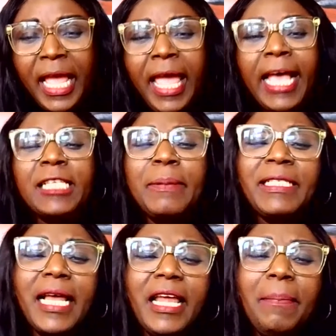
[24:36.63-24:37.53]

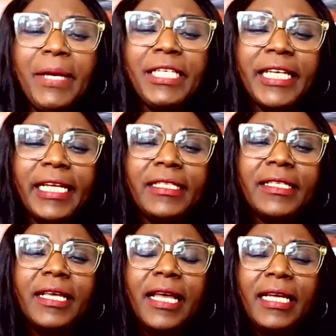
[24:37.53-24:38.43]
Especially a patient
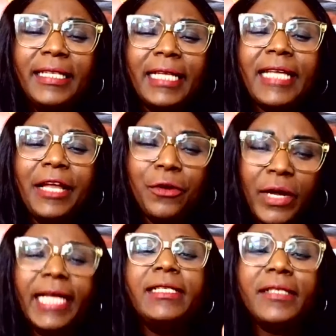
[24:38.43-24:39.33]
that I know
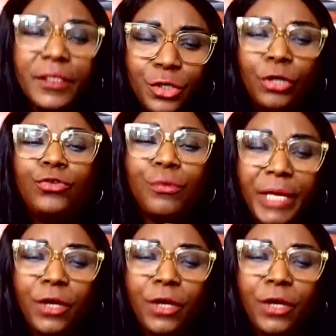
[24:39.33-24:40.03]
can still talk to me,